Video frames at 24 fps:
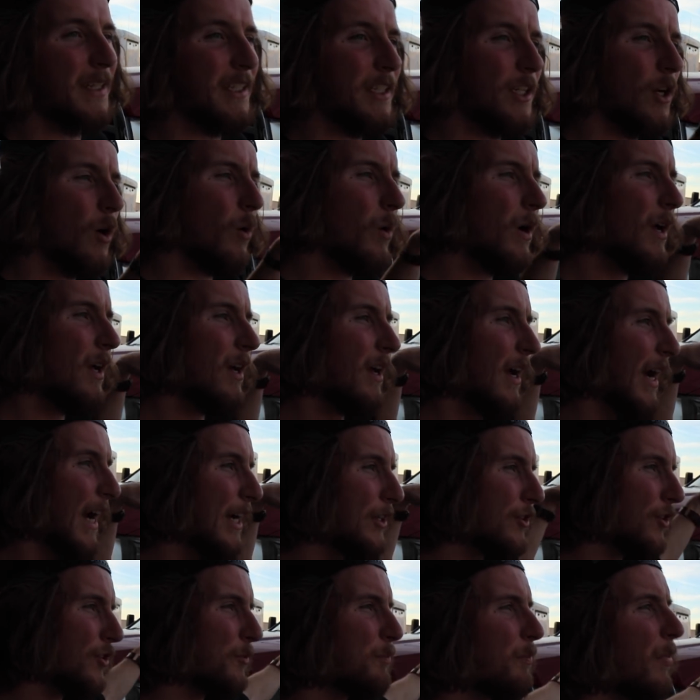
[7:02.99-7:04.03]
And you know,
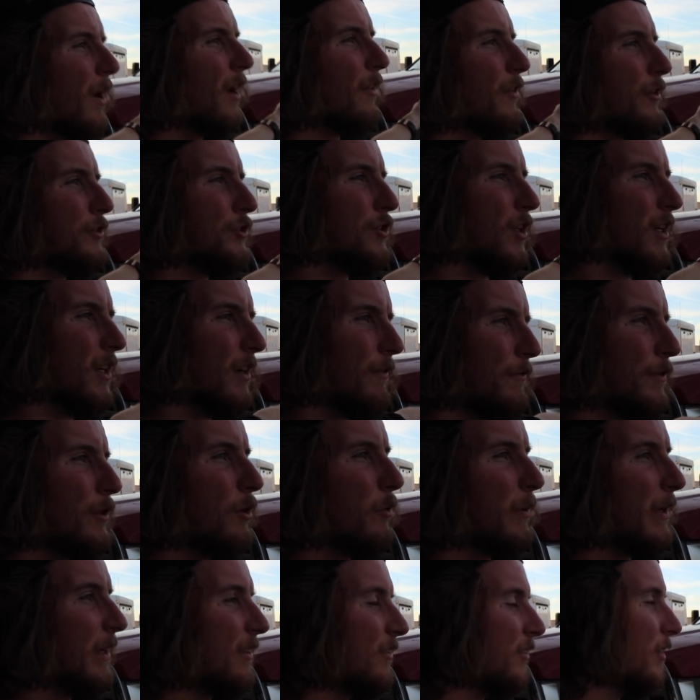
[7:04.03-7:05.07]
I just bought the truck a
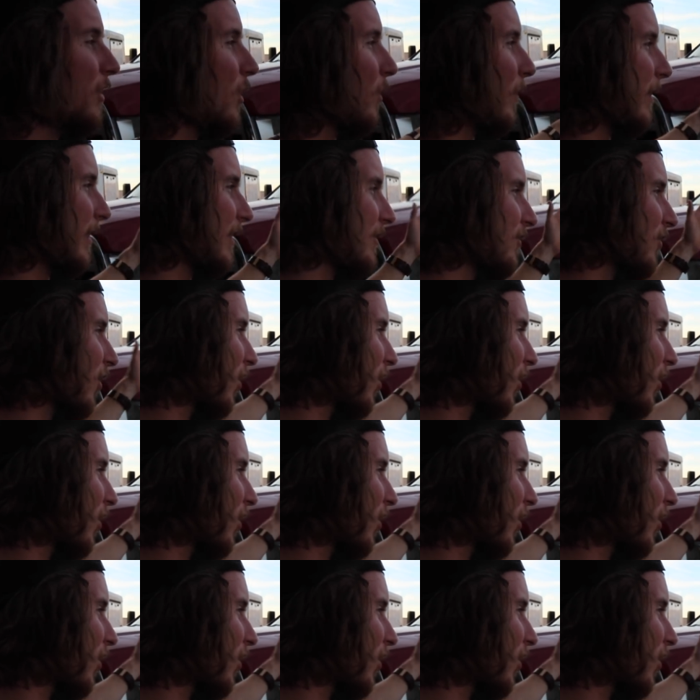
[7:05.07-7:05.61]
few weeks ago and it's